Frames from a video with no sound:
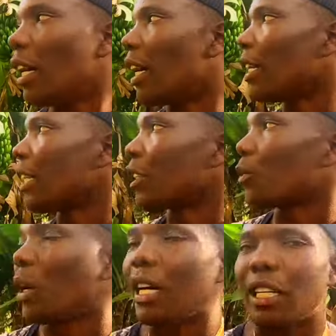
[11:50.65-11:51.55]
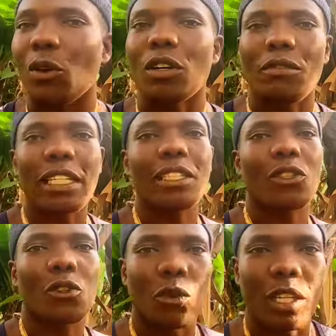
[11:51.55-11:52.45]
uh, that's why I converted
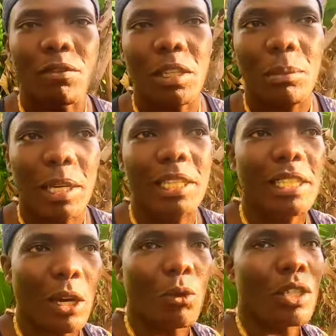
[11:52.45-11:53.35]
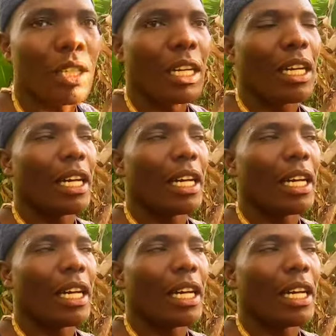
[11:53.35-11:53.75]
to Devi but Daudi